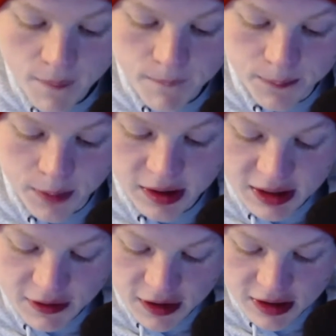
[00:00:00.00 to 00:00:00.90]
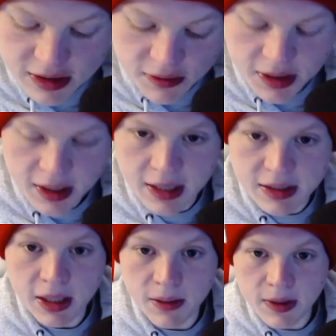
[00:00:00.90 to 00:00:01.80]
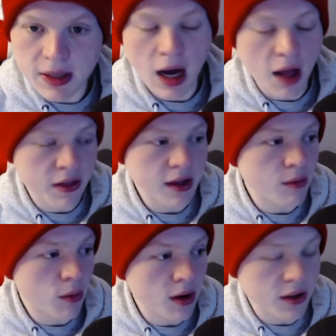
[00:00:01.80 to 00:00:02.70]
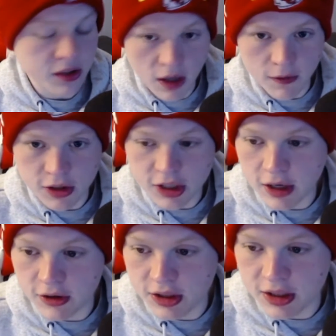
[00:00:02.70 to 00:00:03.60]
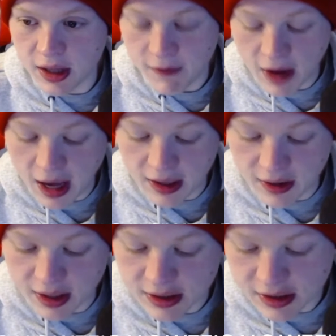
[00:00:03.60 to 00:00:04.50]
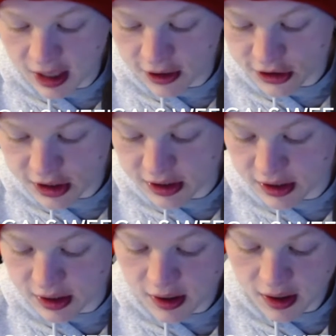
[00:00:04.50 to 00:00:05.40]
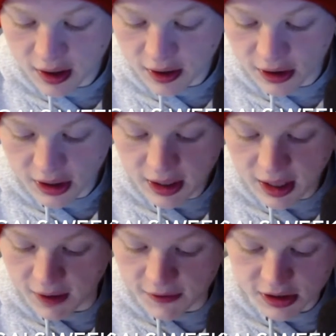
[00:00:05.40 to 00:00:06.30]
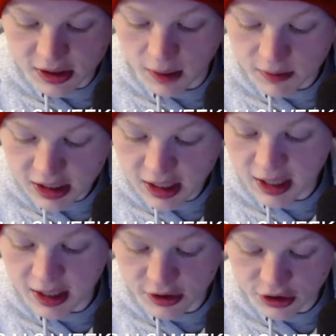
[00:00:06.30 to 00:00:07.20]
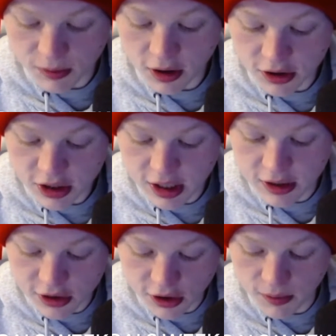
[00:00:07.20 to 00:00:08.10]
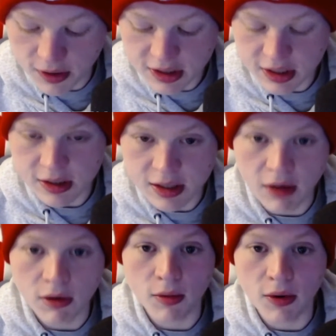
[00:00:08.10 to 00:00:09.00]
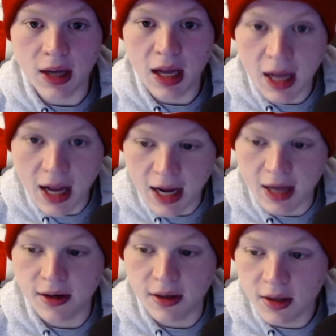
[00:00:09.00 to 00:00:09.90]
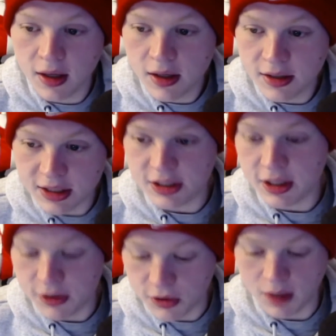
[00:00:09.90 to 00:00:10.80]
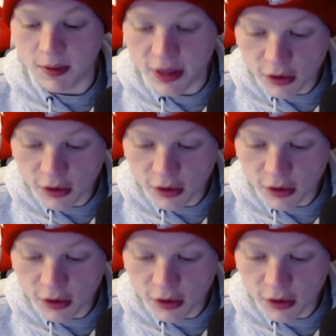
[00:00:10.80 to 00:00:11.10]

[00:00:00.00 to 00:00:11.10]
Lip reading: But defensively, it's going to be, I think, one of the toughest challenges that they've had the entire season. They're going to have to stop T. Higgins, Jamar Chase, Joe Mixon, Tyler Boyd, and CJ Uzomah.